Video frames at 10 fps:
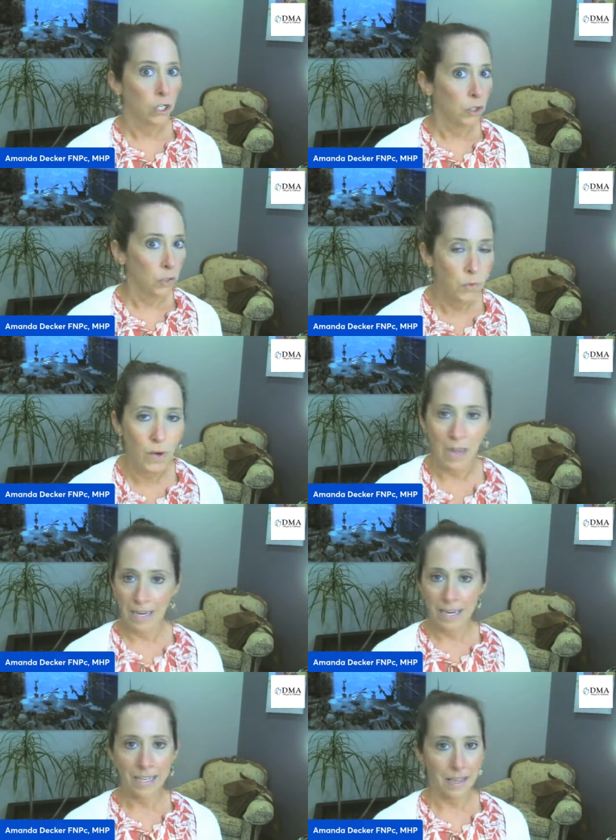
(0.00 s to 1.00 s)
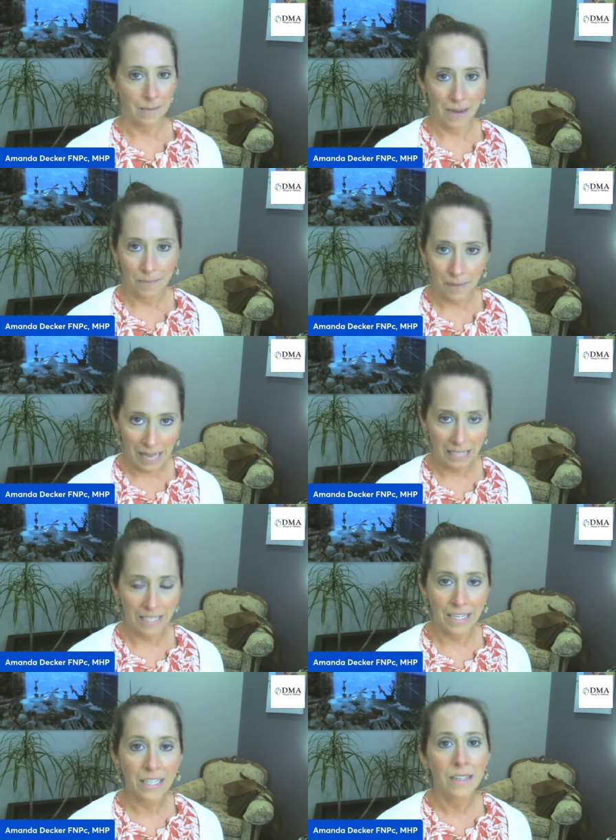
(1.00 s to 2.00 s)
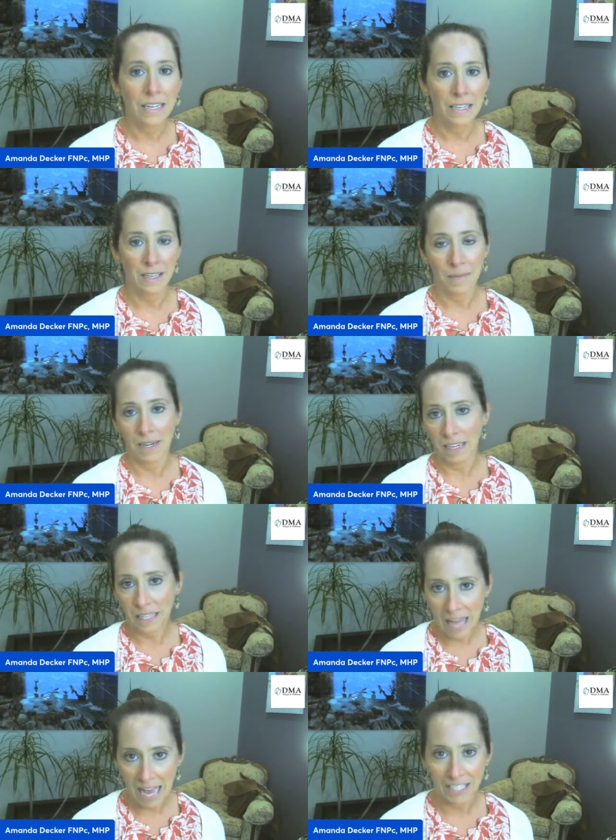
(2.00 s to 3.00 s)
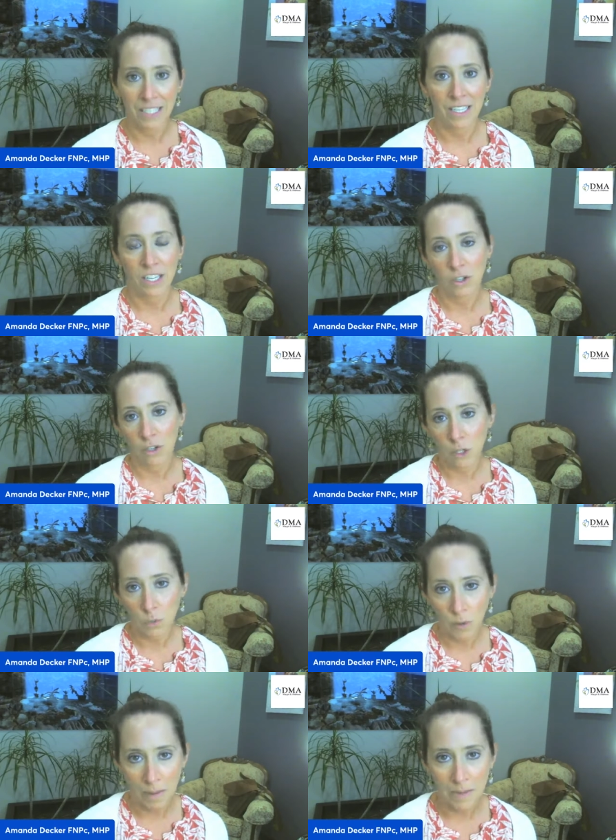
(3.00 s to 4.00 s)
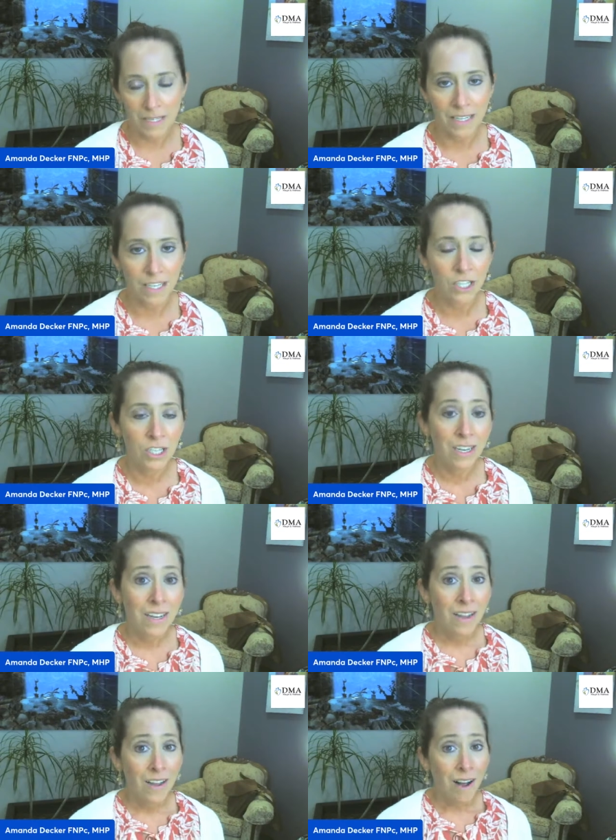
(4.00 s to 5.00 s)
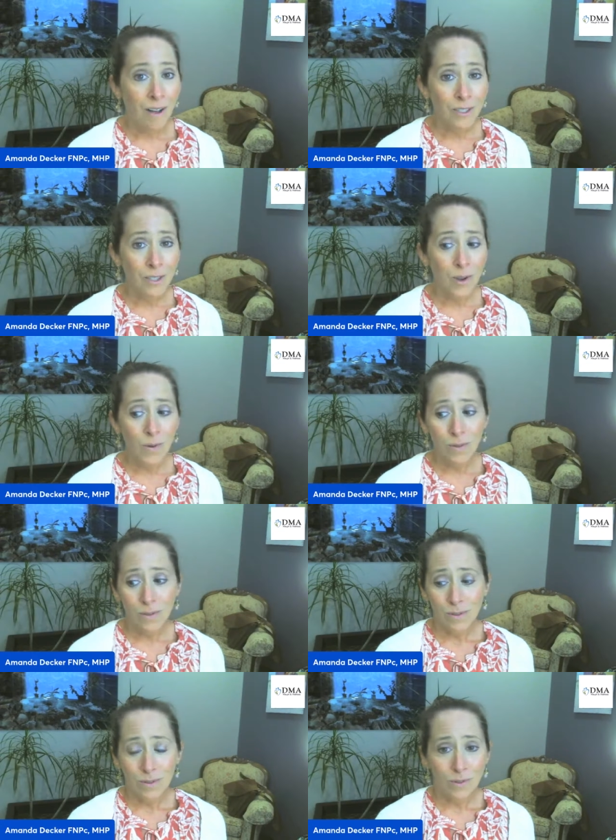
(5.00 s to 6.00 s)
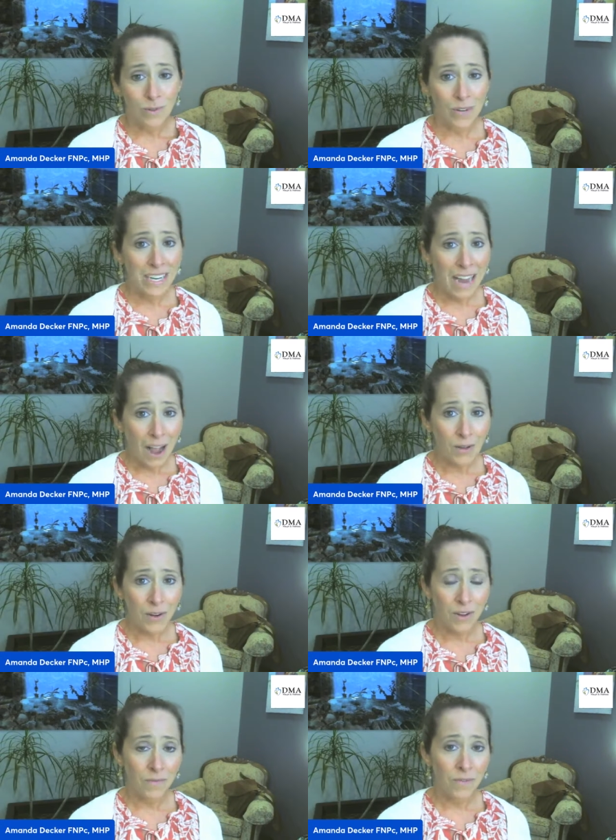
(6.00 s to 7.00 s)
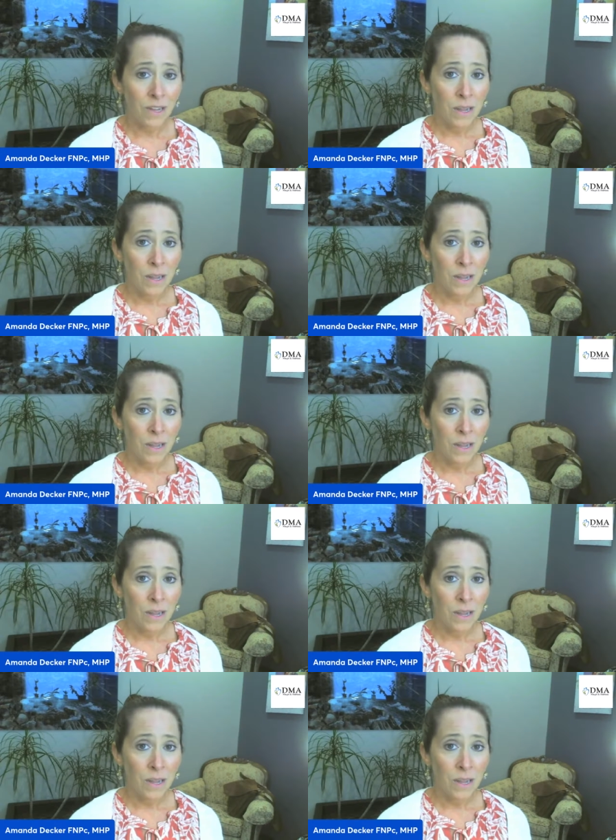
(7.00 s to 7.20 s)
do not heat them in plastic. Heat them in a glass dish or ceramic dish. Also, Drink out of